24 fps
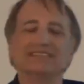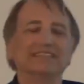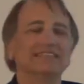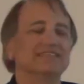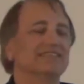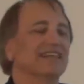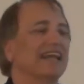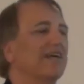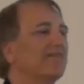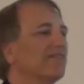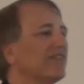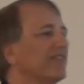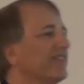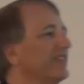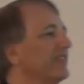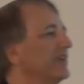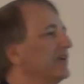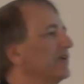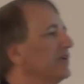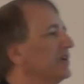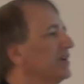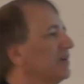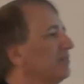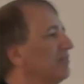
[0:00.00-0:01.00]
It's easy to have a
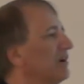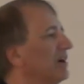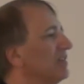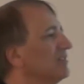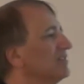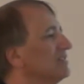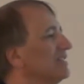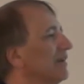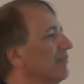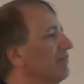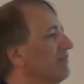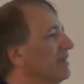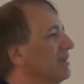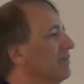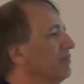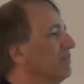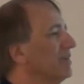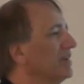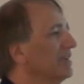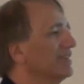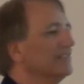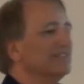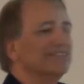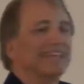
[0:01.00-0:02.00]
theory about something,
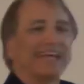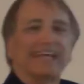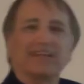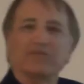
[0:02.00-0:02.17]
but is